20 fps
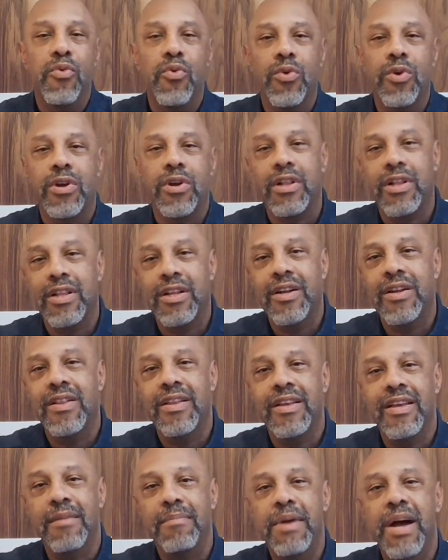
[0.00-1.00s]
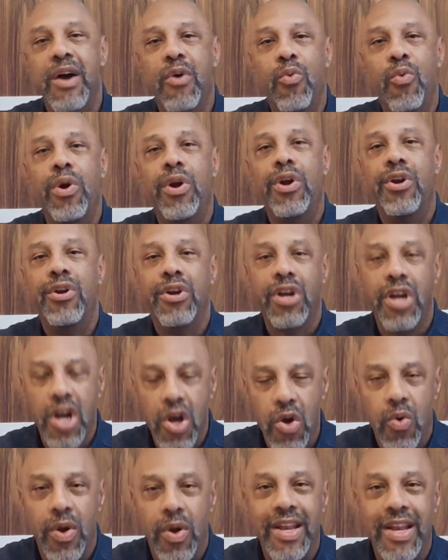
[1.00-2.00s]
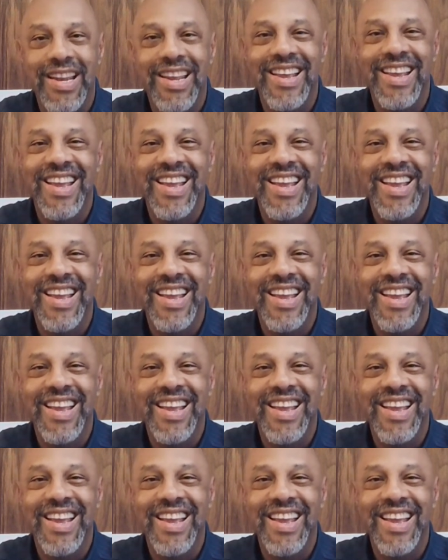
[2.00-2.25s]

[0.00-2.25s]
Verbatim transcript: more clearly about where you're going,